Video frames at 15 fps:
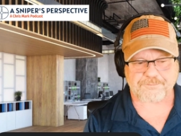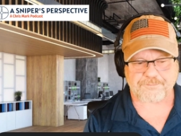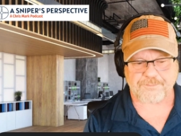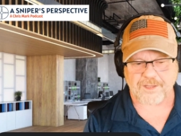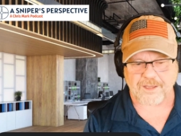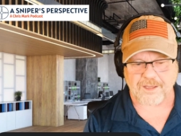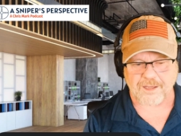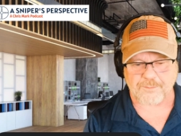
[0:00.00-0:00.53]

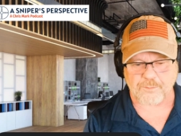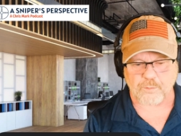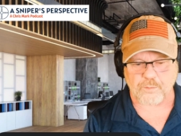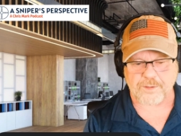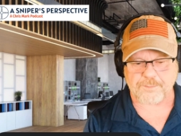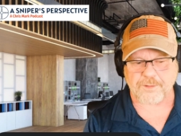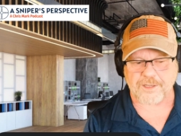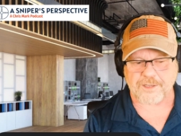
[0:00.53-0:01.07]
Um,
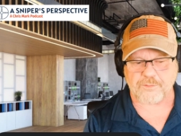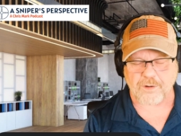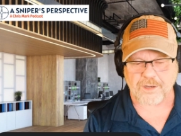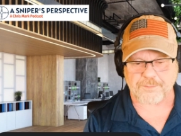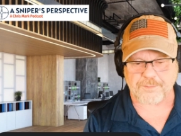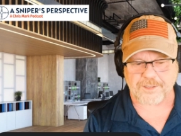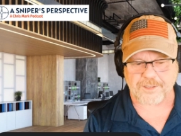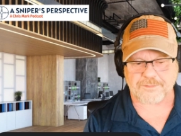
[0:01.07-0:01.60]
we played
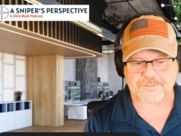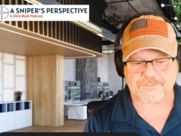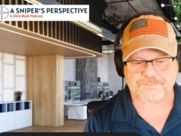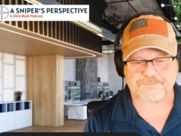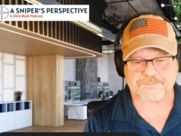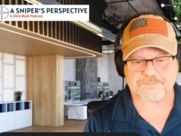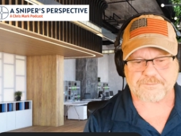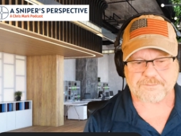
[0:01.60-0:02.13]
rugby,
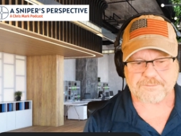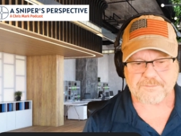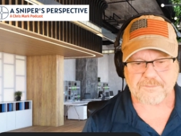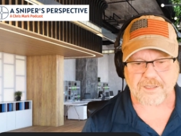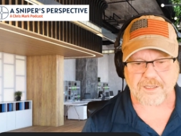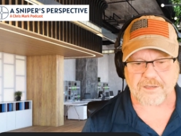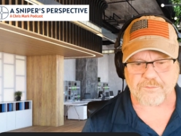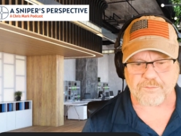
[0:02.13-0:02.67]

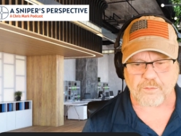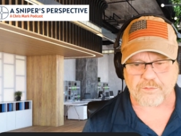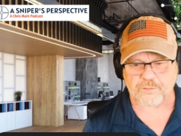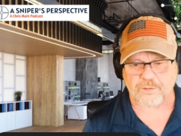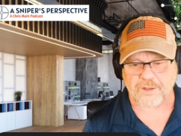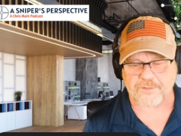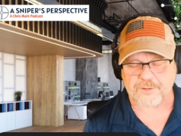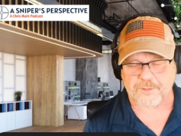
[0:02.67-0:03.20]
and of course
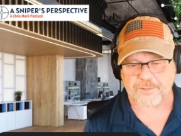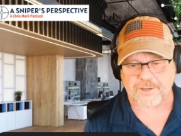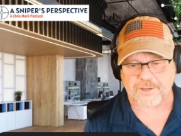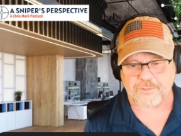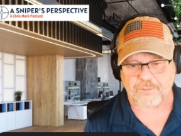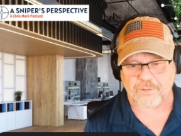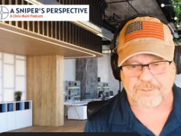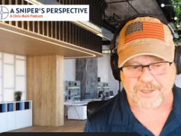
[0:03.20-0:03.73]
we're out there playing
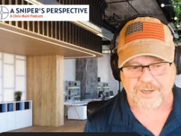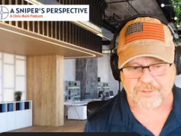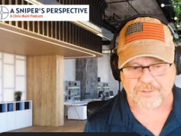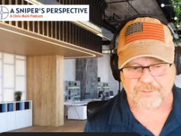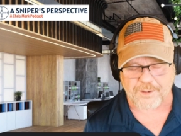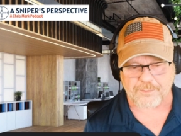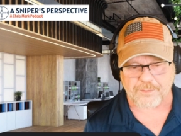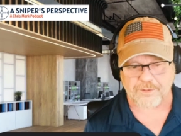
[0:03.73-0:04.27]
rugby. And I
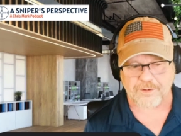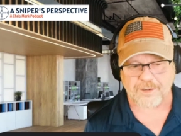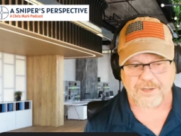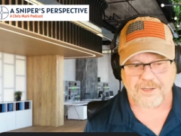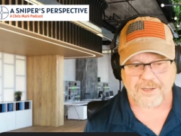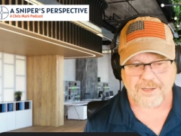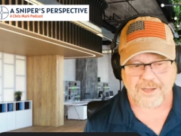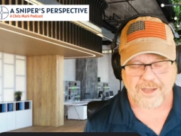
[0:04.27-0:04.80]
remember
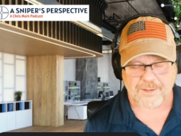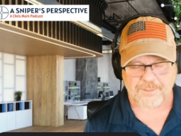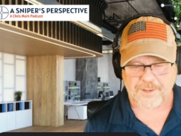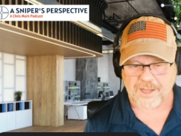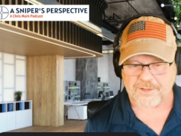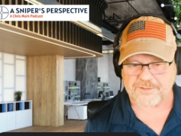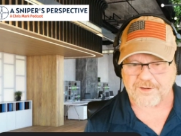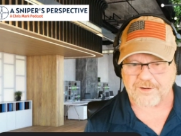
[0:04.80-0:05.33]
I'm
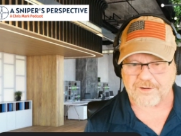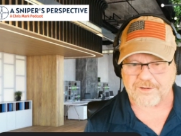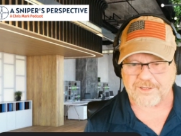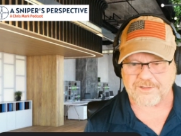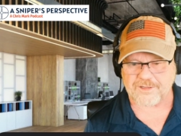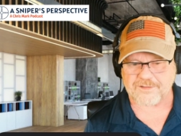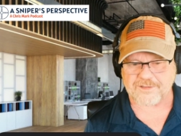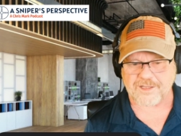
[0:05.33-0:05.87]
out there, and
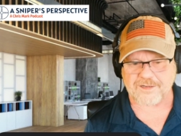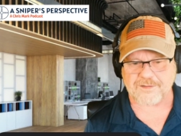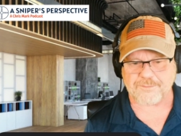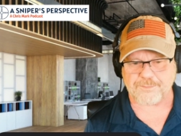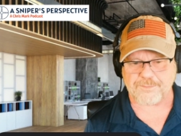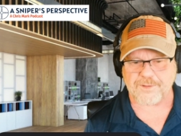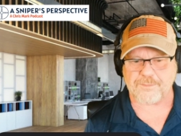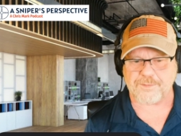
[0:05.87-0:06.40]
it, it's
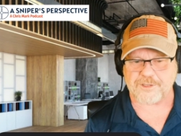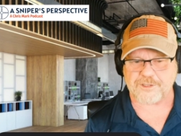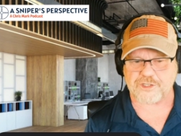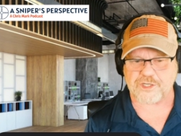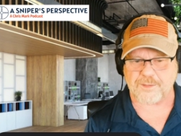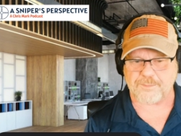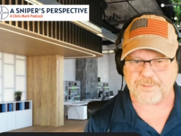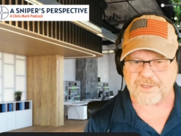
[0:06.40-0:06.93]
getting a, a, bit
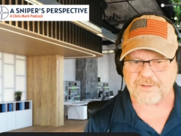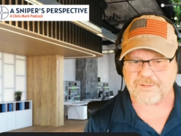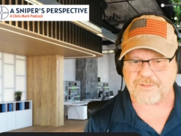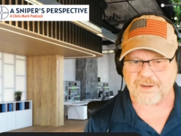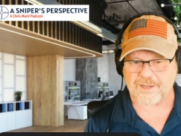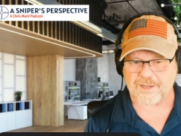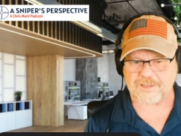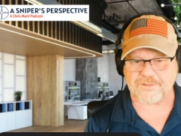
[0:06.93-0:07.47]
chippy,
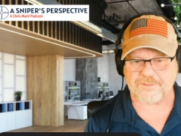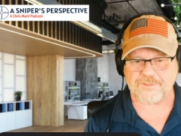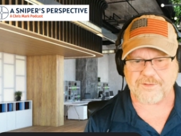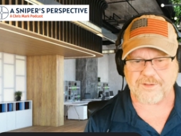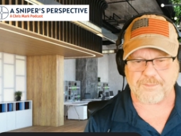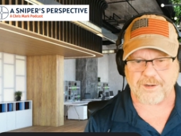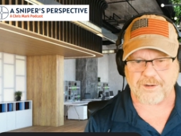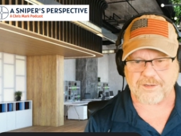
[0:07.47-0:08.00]
right? You've
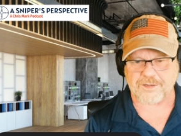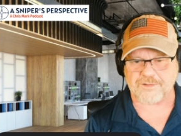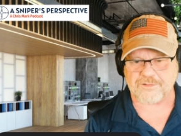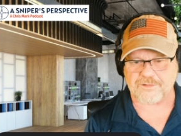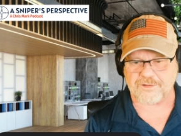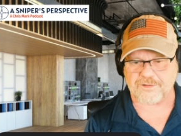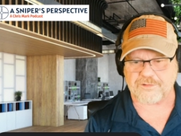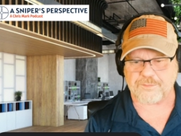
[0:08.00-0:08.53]
got Americans
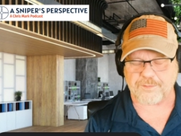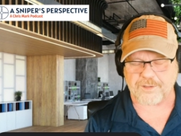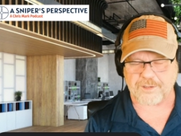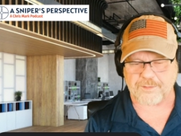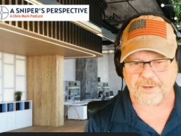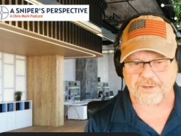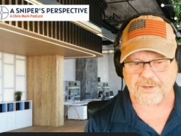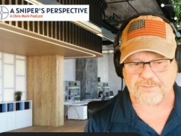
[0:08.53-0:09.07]
that are used to
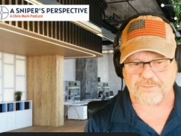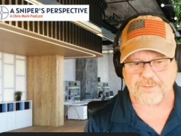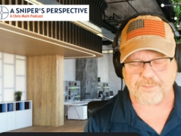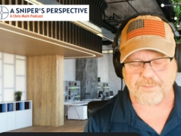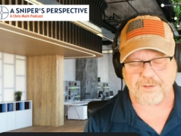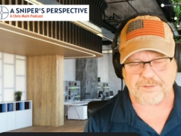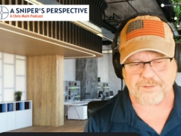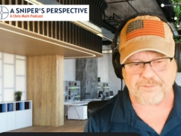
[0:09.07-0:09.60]
playing American
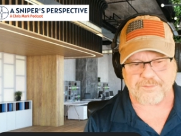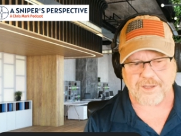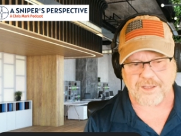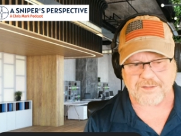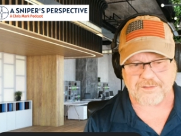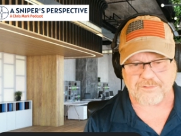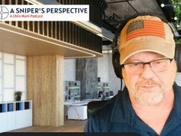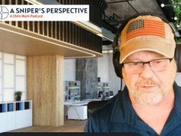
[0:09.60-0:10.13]
football, and you've
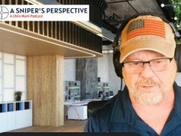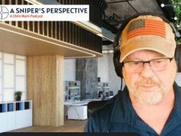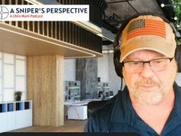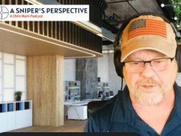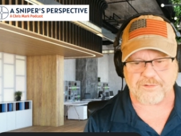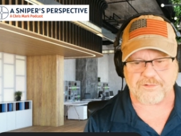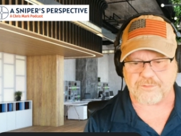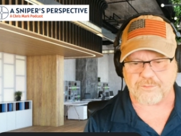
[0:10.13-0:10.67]
got these Royal
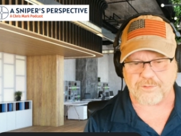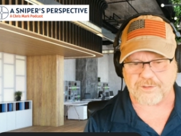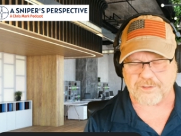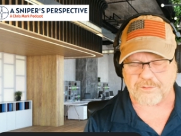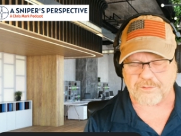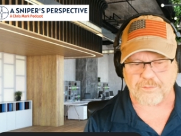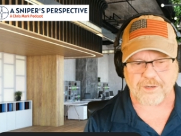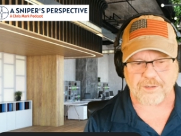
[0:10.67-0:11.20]
Marines that are really
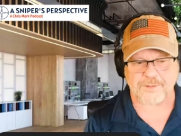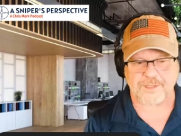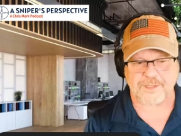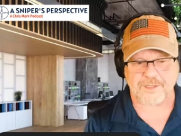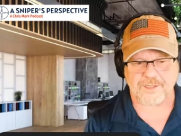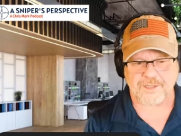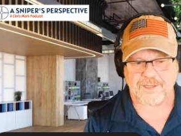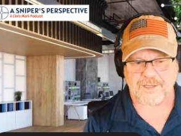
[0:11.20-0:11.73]
good at
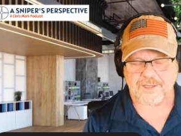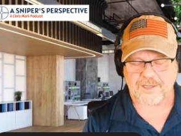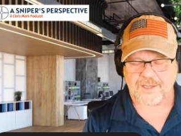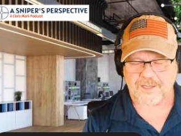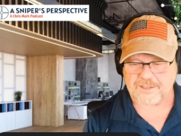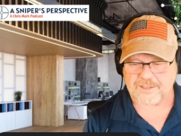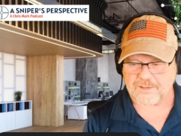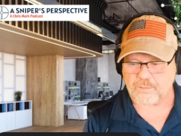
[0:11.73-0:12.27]
rugby,
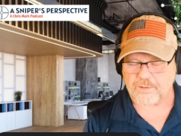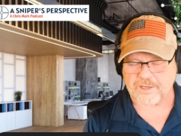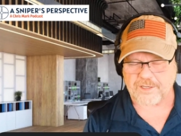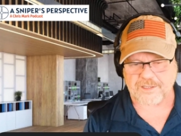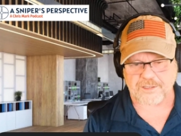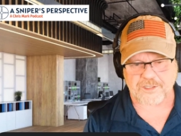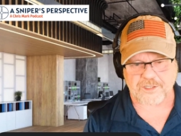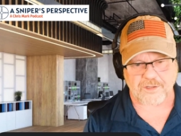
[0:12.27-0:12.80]
and you know we're
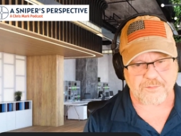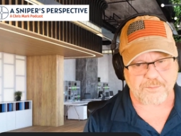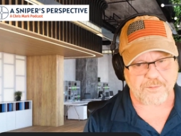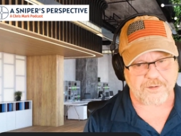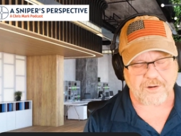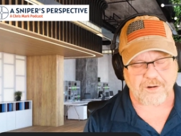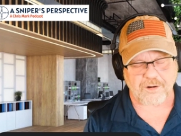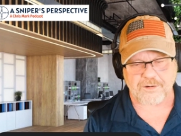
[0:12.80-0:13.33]
hitting each other
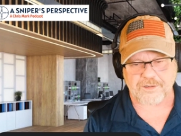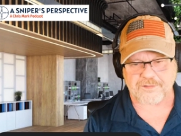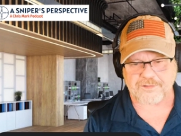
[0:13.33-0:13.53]
pretty hard.